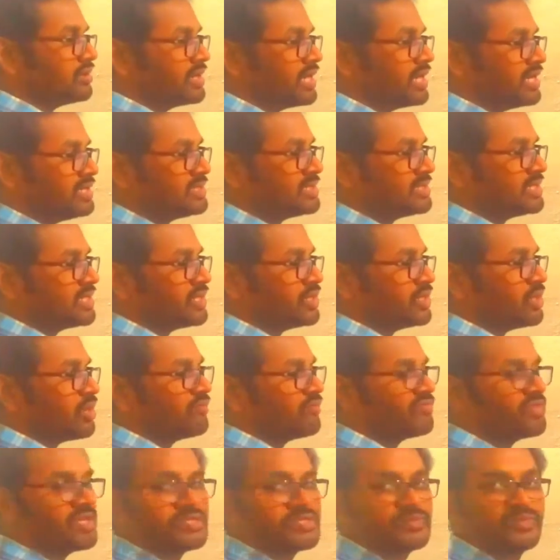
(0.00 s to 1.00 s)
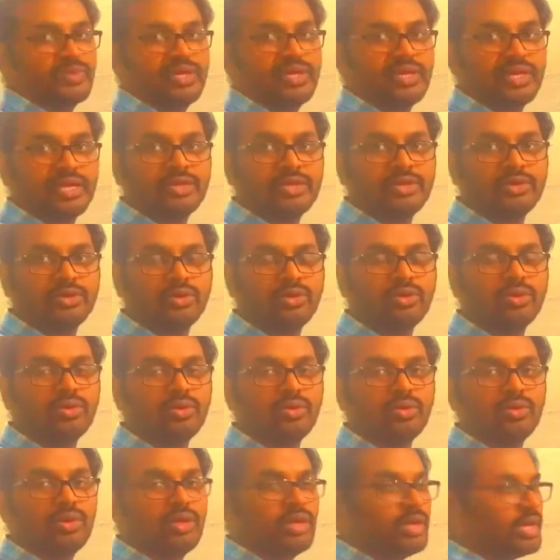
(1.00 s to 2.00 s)
Density of the sphere
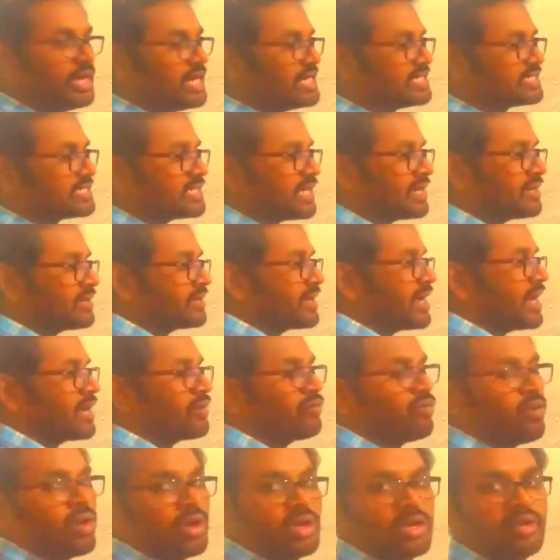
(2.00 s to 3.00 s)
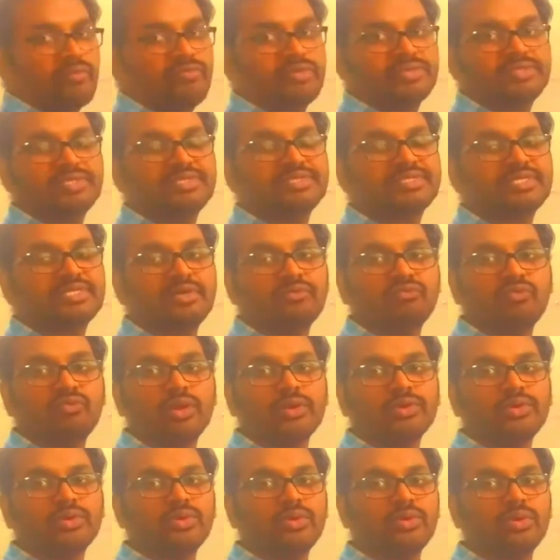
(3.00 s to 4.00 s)
into its entire volume, which is
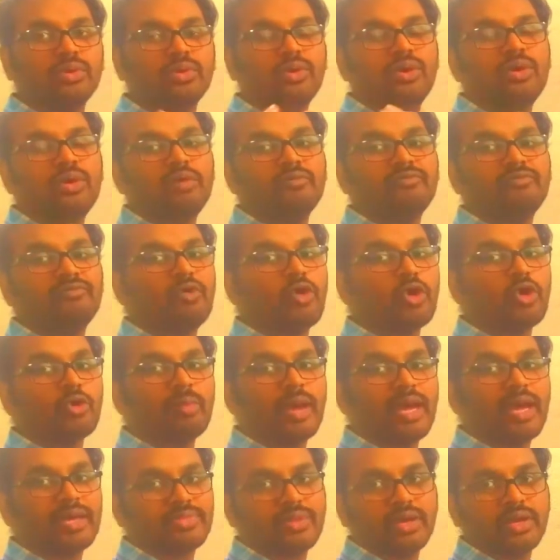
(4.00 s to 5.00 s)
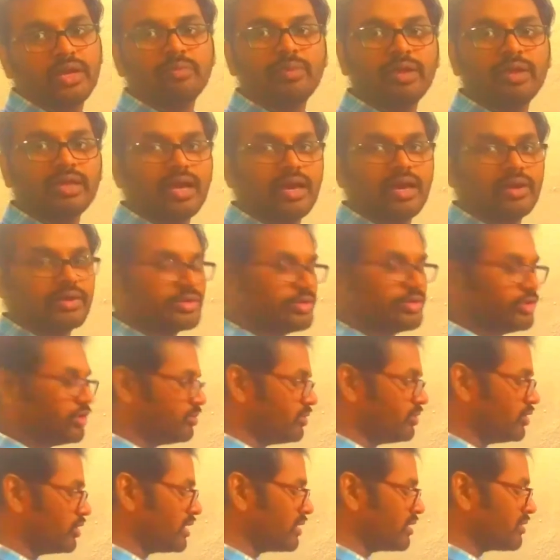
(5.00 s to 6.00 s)
equal to 4 by 3rd pi r
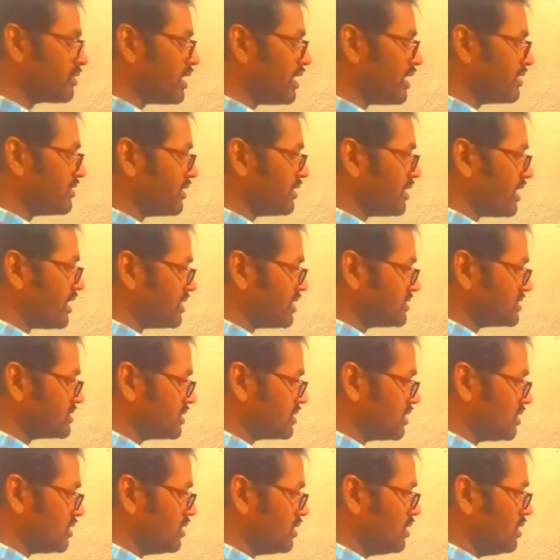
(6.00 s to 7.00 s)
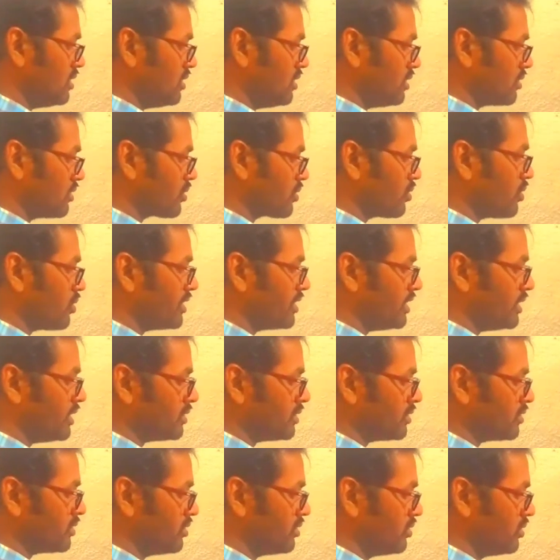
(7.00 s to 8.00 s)
cube. You can write it as rho
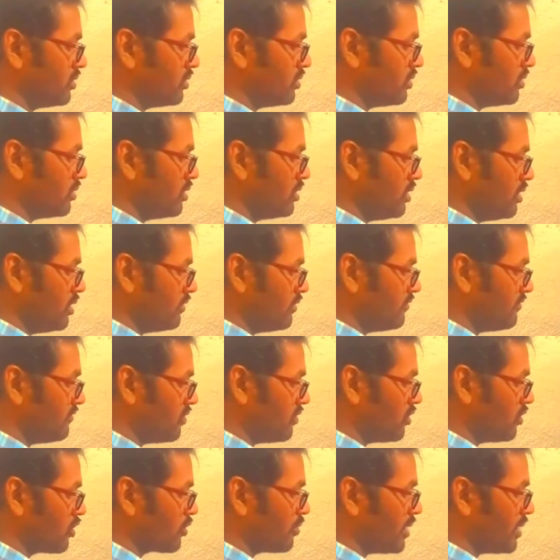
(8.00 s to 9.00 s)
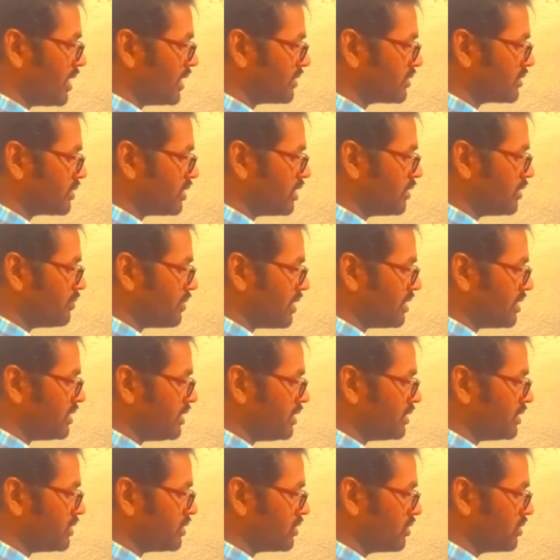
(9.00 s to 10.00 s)
into 4 by 3rd pi
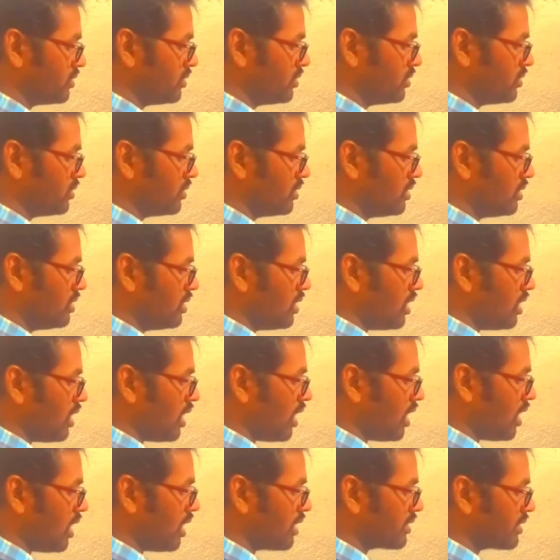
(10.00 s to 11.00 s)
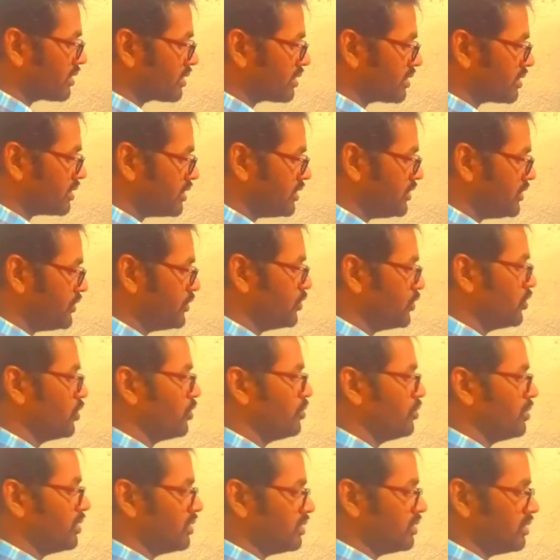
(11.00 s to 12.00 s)
into r
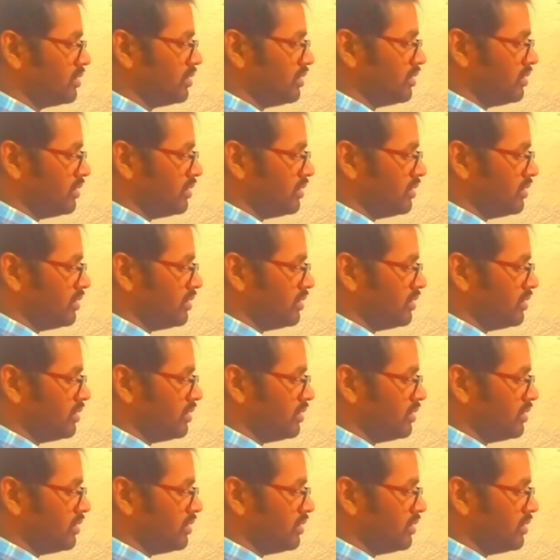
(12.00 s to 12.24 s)
cube